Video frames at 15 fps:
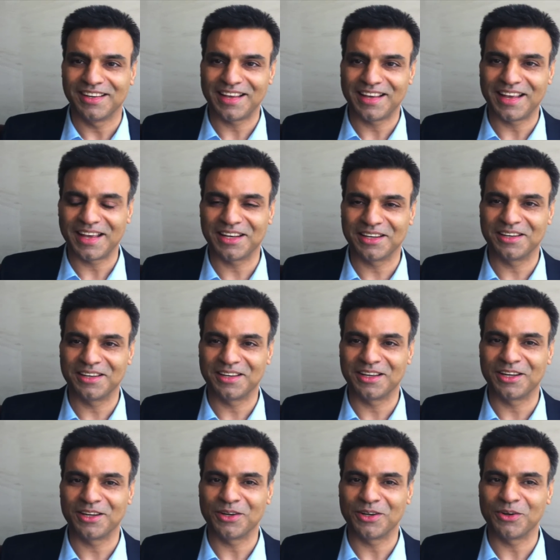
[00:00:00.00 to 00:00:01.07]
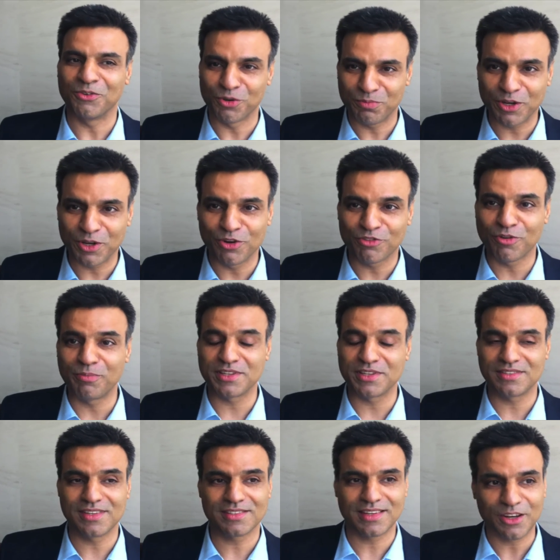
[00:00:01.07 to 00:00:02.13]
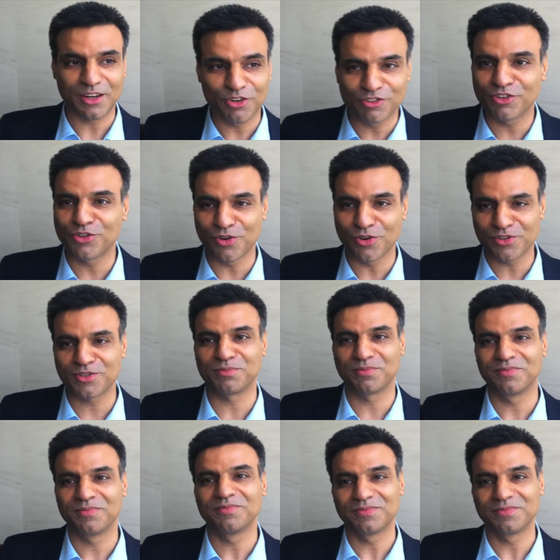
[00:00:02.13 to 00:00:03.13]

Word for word: and would be good for business and good for tourism.